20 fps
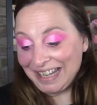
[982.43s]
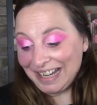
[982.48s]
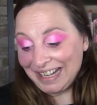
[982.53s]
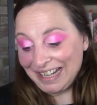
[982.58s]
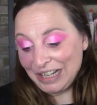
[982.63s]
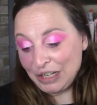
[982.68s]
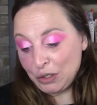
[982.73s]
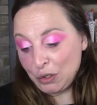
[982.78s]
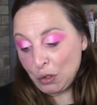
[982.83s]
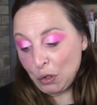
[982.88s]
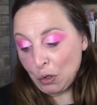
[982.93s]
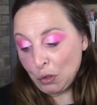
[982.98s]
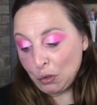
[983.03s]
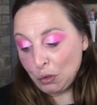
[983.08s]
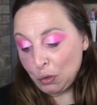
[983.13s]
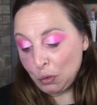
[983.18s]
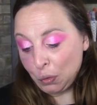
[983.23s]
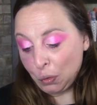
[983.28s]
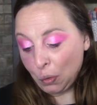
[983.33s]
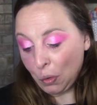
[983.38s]
get
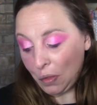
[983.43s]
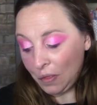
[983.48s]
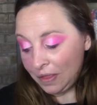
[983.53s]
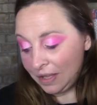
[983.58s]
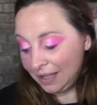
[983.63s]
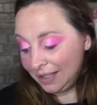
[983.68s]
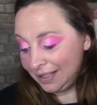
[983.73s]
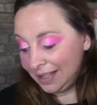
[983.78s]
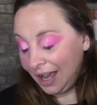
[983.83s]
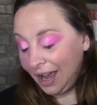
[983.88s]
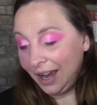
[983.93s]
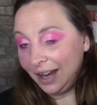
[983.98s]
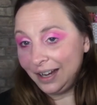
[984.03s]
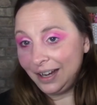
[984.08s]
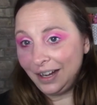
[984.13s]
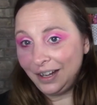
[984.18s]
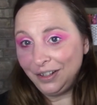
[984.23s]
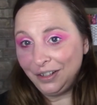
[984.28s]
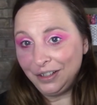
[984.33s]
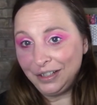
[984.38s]
into this
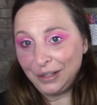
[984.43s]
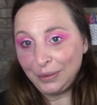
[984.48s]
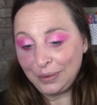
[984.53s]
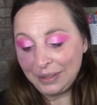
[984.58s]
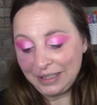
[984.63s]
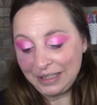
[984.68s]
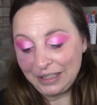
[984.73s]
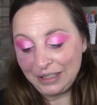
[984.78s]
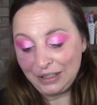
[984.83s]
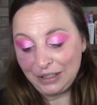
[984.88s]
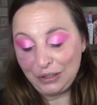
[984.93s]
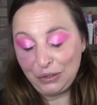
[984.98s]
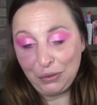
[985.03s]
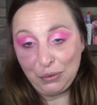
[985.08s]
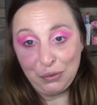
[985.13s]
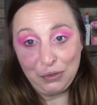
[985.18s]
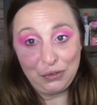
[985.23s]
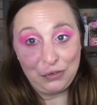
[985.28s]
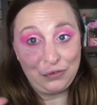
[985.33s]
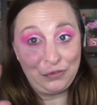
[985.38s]
highlighter. Now it says to
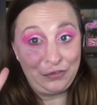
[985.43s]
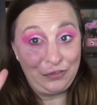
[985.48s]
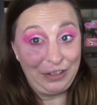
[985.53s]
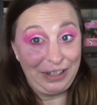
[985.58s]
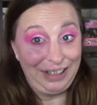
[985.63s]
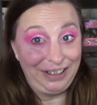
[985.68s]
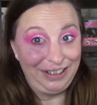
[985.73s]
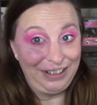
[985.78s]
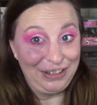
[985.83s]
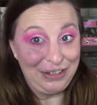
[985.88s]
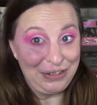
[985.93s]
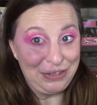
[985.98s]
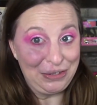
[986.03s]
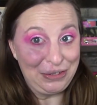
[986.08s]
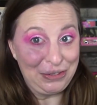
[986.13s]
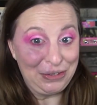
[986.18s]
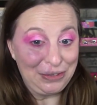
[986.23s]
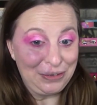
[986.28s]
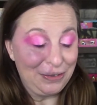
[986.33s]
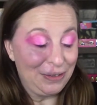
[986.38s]
use your
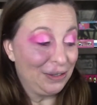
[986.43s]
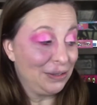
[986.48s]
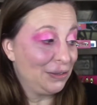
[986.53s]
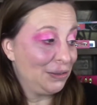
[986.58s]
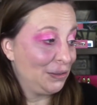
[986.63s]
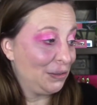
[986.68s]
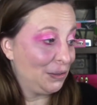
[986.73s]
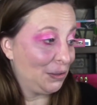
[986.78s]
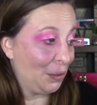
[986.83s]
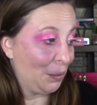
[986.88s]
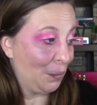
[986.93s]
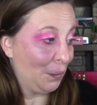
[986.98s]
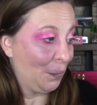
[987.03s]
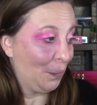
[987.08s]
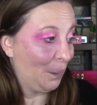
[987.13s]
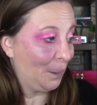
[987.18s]
fingers. So